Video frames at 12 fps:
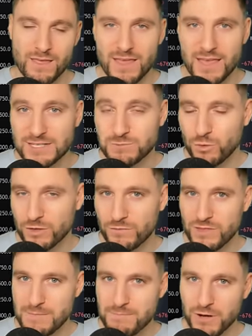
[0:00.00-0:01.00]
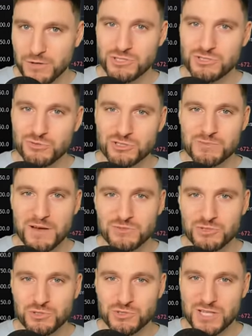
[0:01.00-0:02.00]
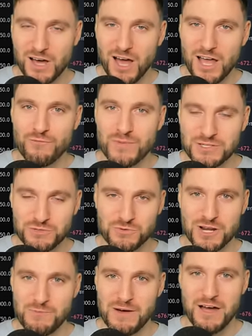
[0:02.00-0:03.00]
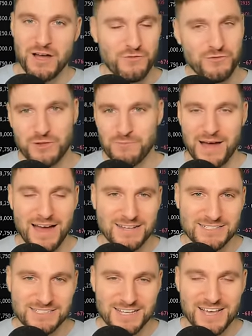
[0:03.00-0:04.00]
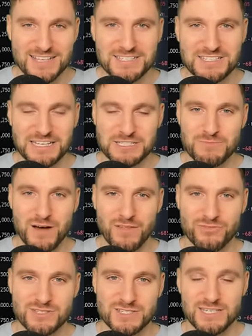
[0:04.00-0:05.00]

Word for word: It's one of the most talked about tools that I have been talking about over the past six months.